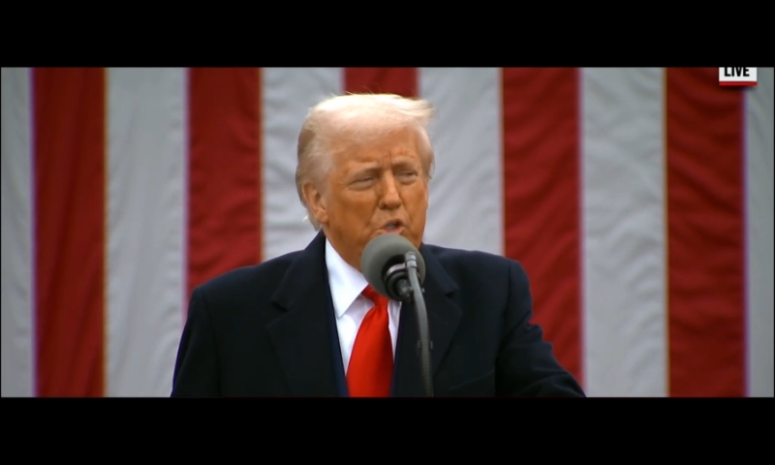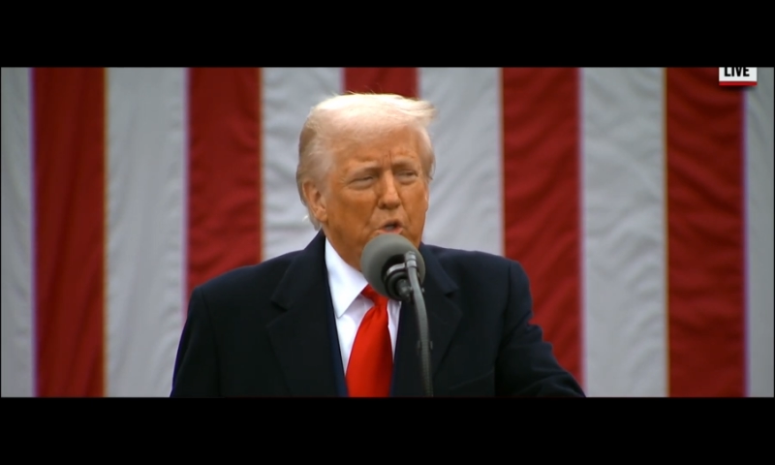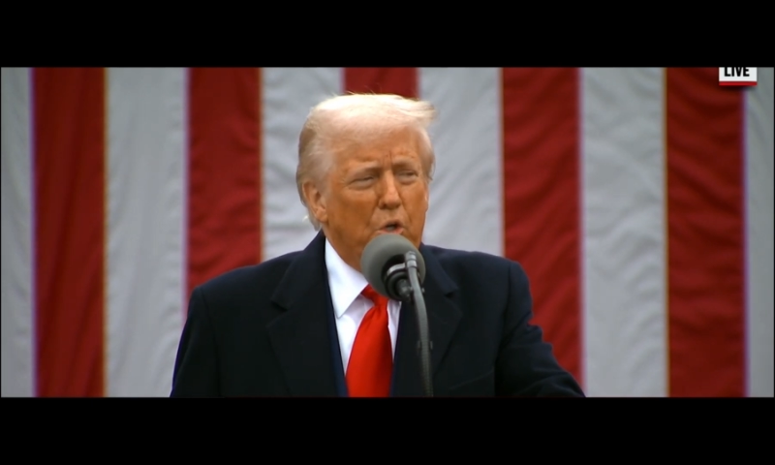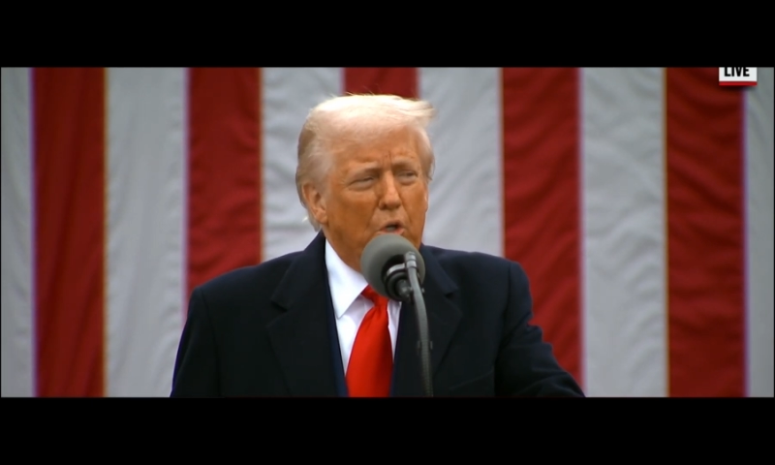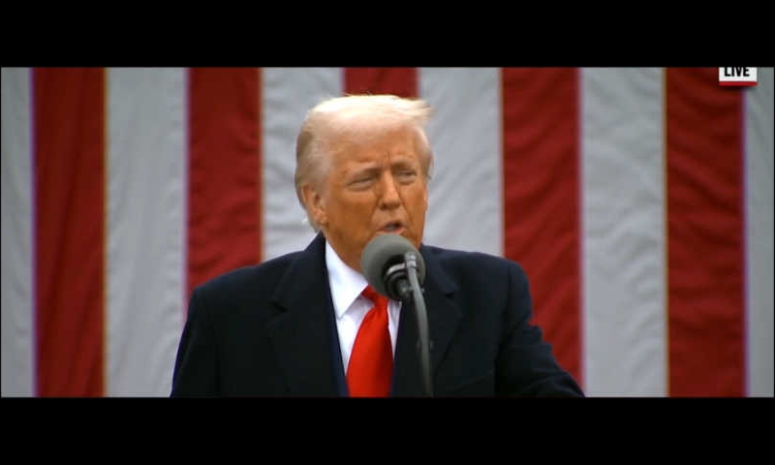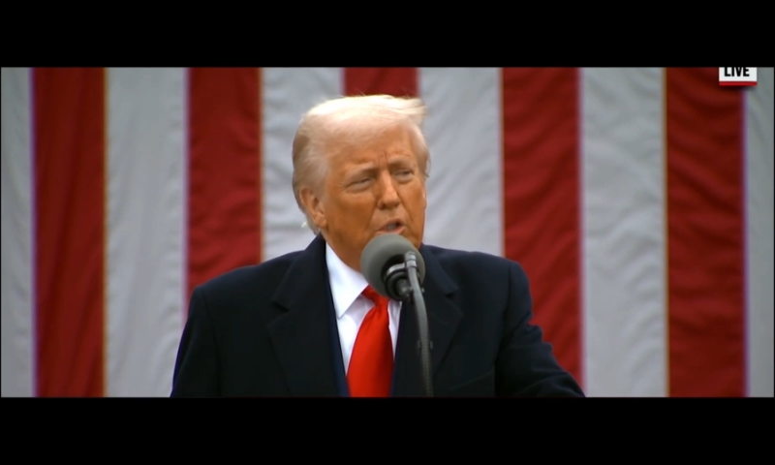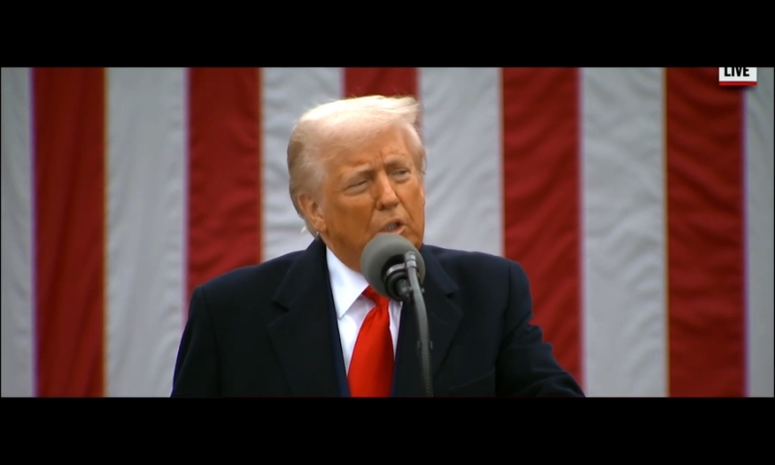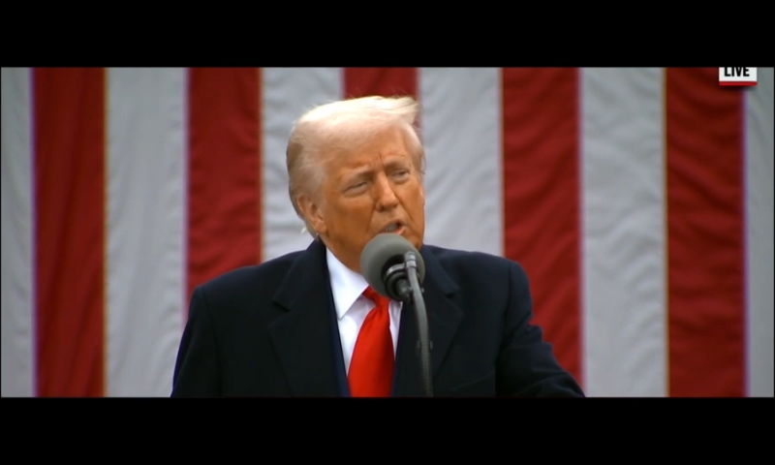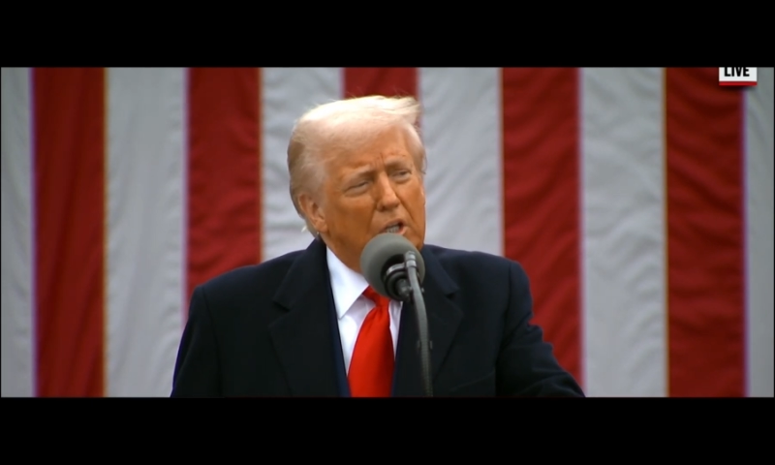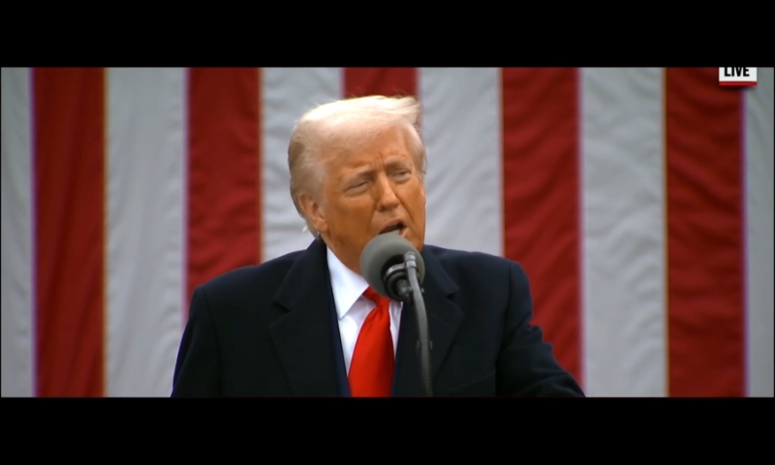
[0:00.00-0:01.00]
it's called,
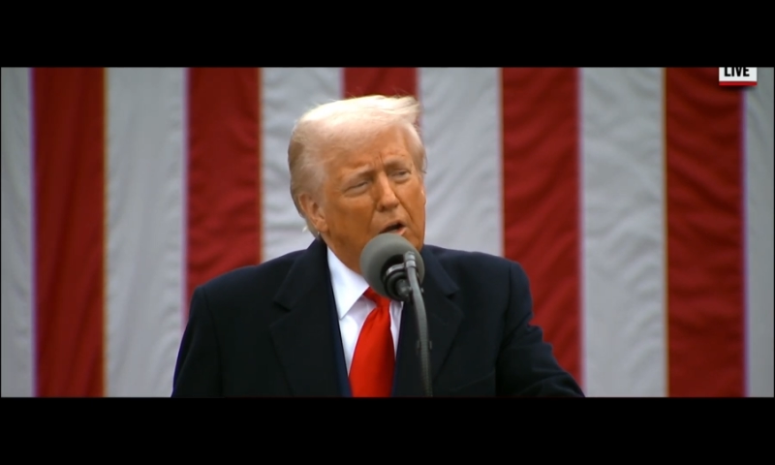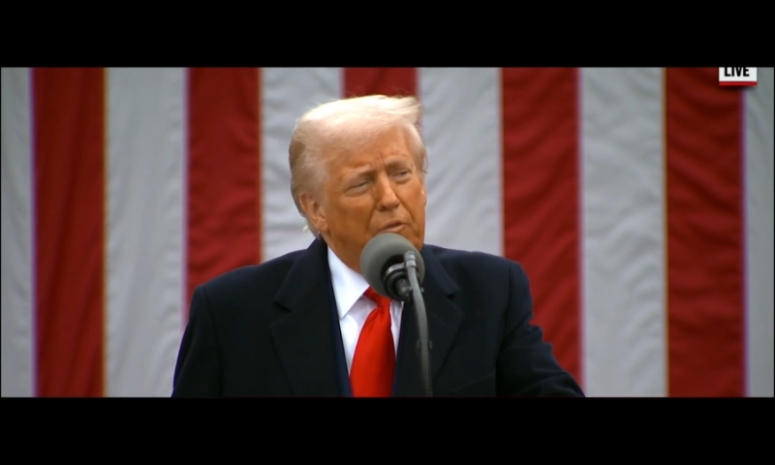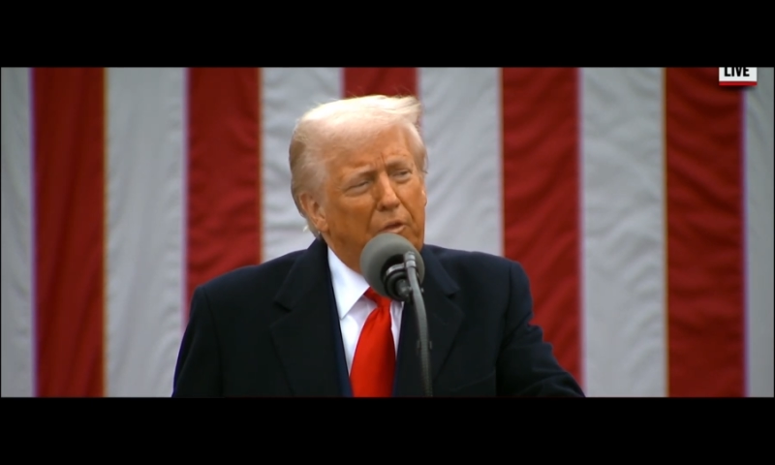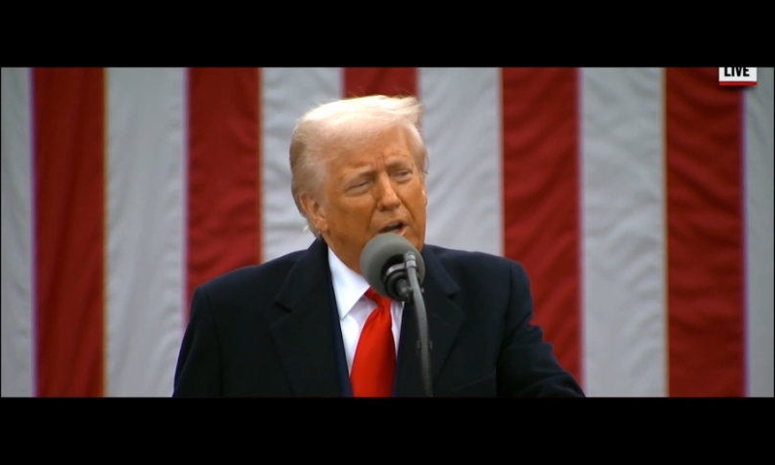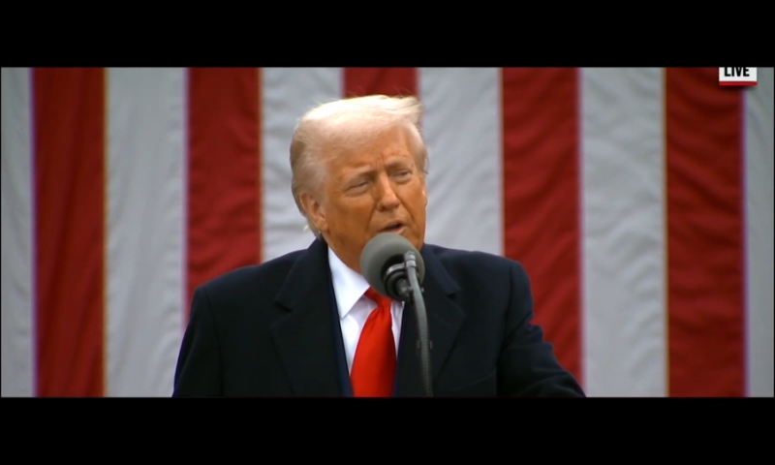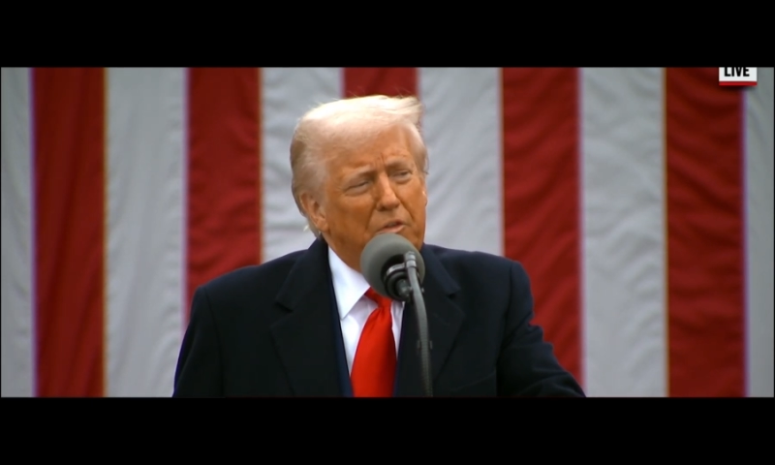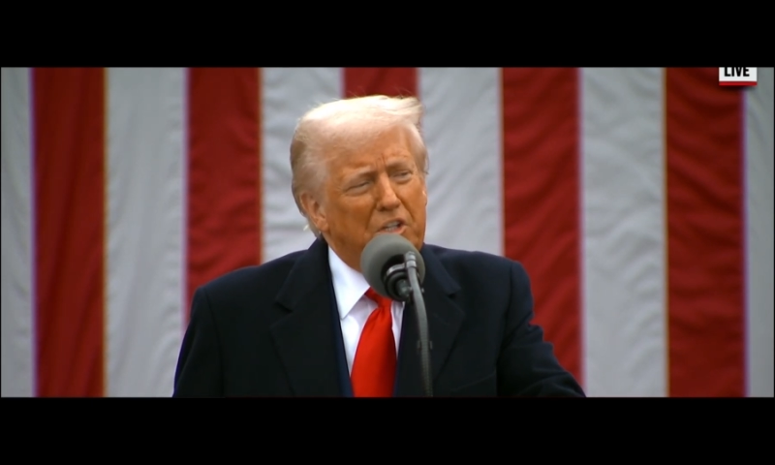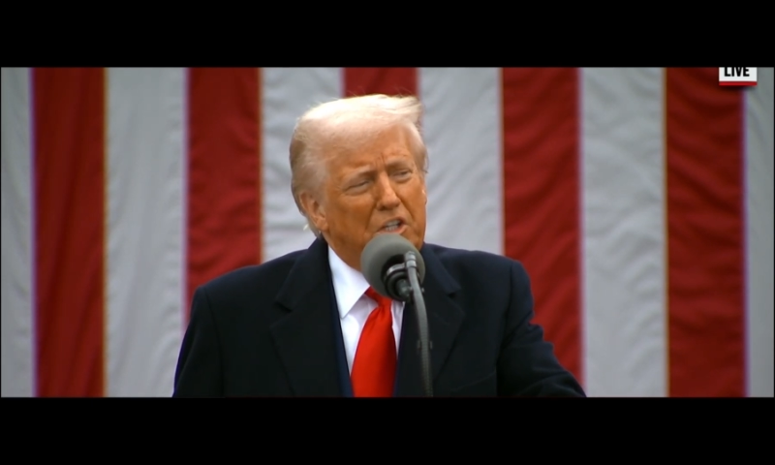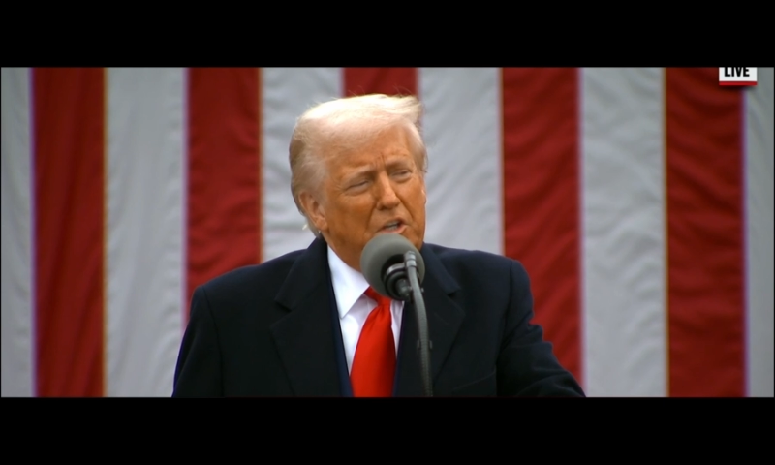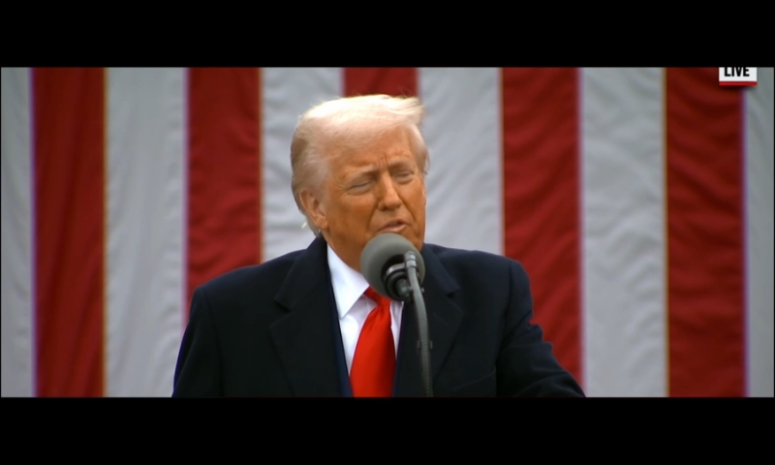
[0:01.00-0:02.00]
a tariff rate of
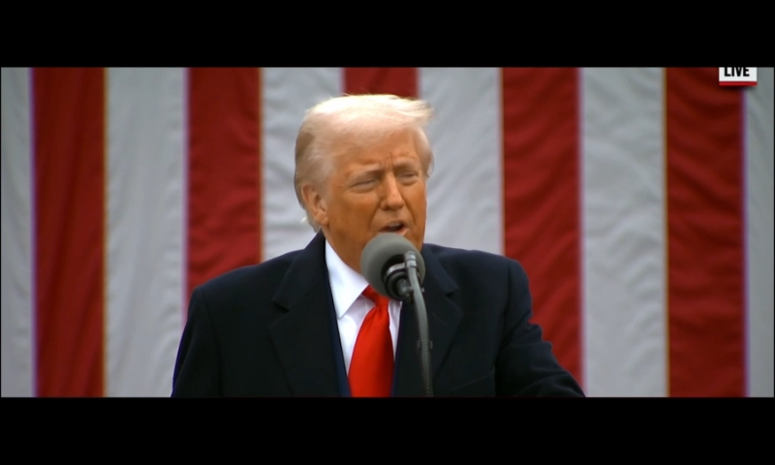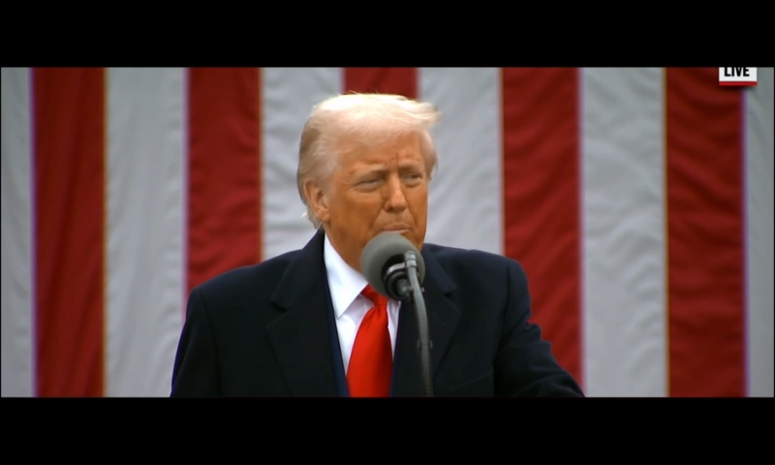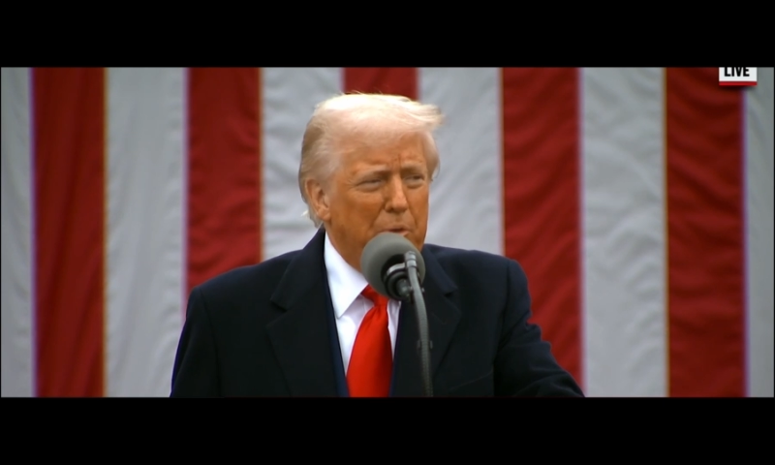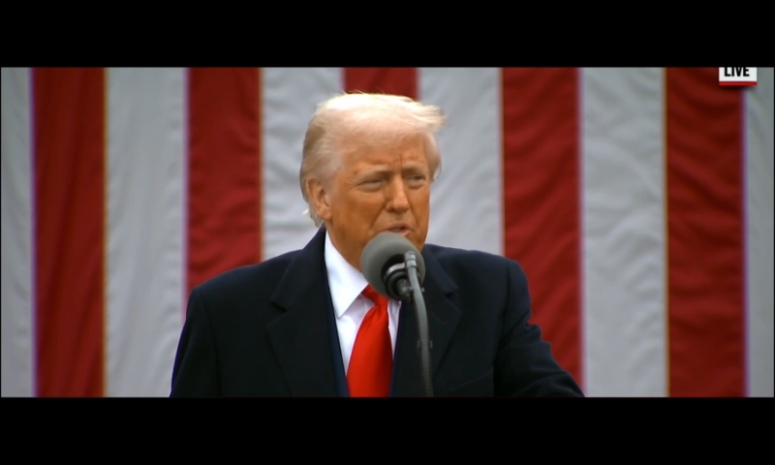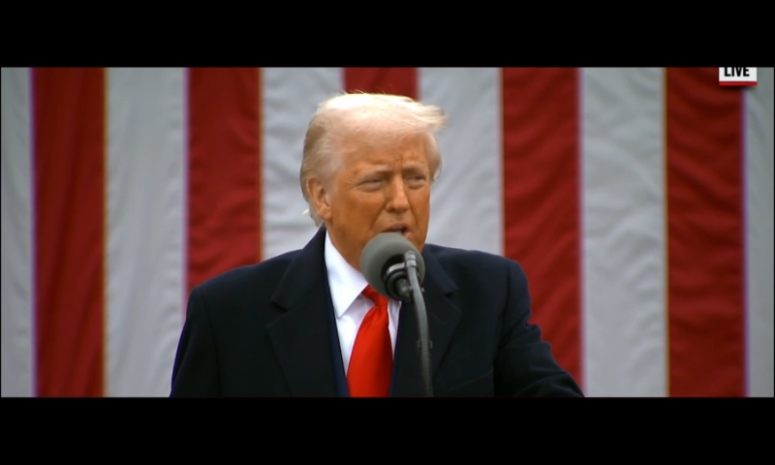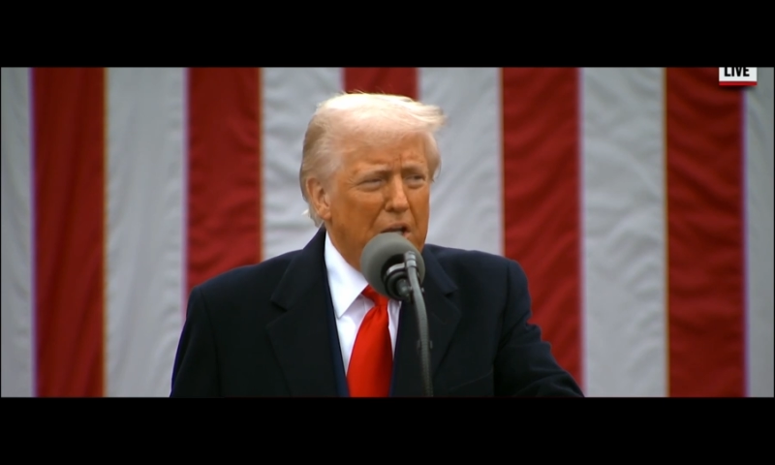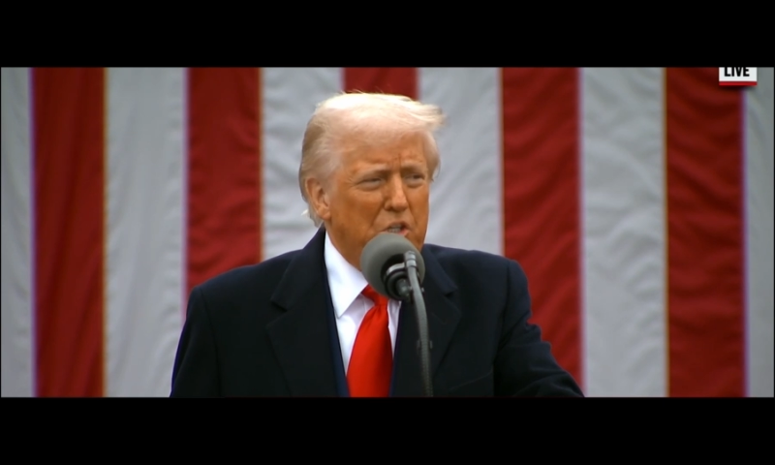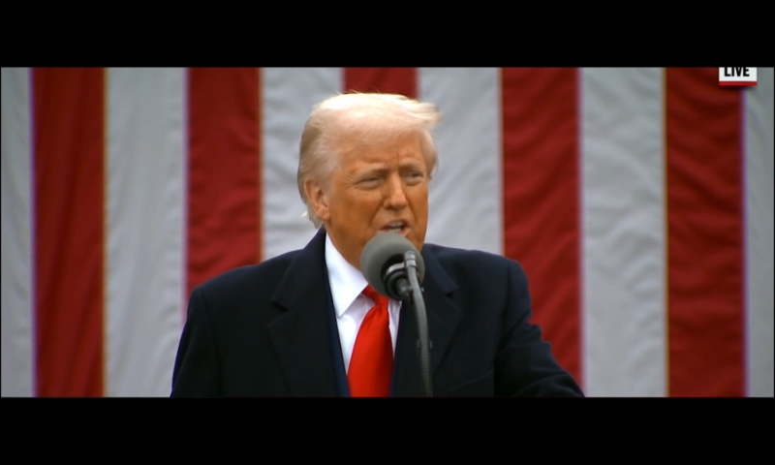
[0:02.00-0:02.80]
65%.